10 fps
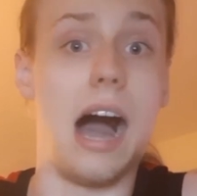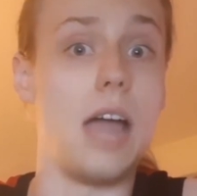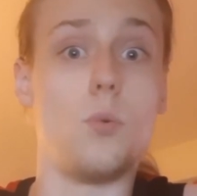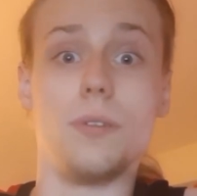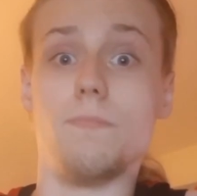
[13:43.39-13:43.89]

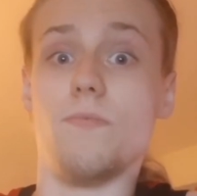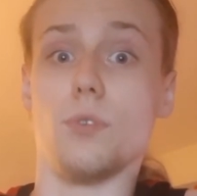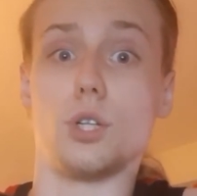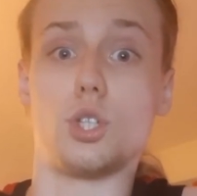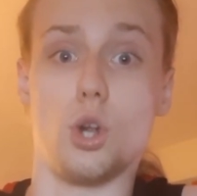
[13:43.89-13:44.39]
I would
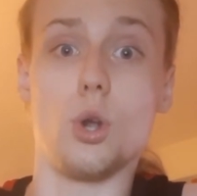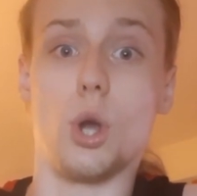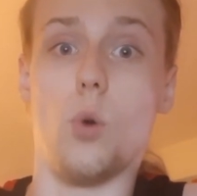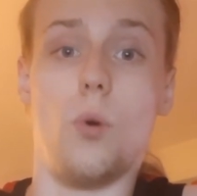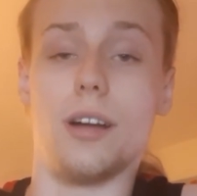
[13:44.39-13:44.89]
for sure
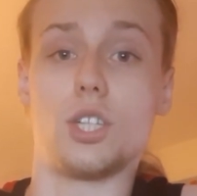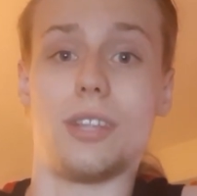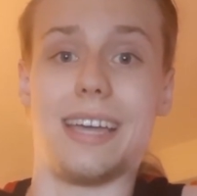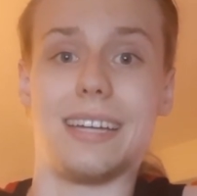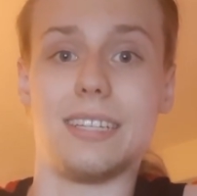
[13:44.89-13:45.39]
go
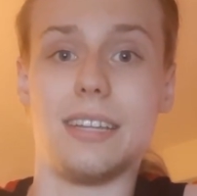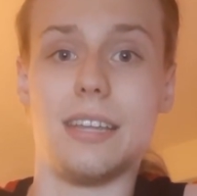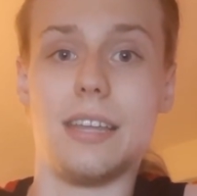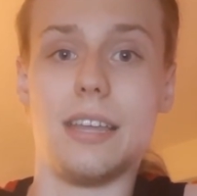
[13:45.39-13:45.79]
watch that.